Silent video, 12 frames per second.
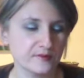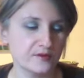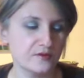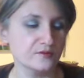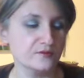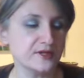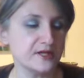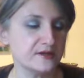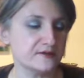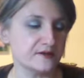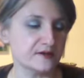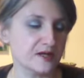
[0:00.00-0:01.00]
you'll
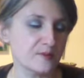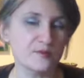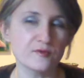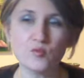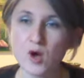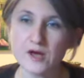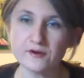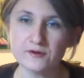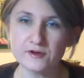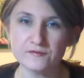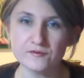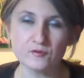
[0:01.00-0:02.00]
need a cup of
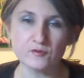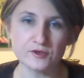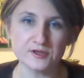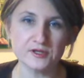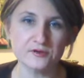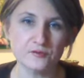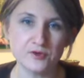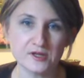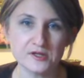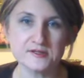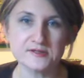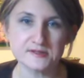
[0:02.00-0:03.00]
water if you're working
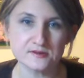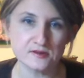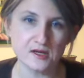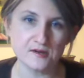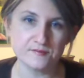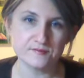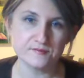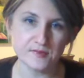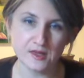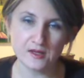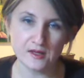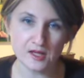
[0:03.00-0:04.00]
with
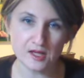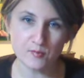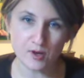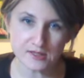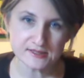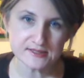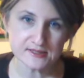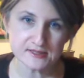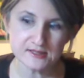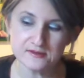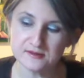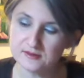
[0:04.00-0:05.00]

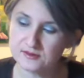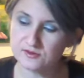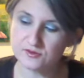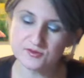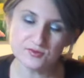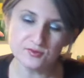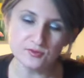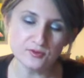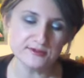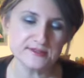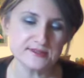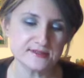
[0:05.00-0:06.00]
epoxy, your
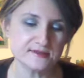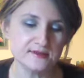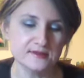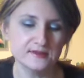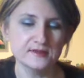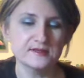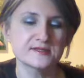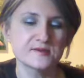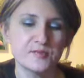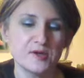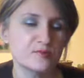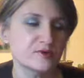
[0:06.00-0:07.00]
tools,
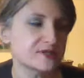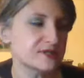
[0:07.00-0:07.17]
some paper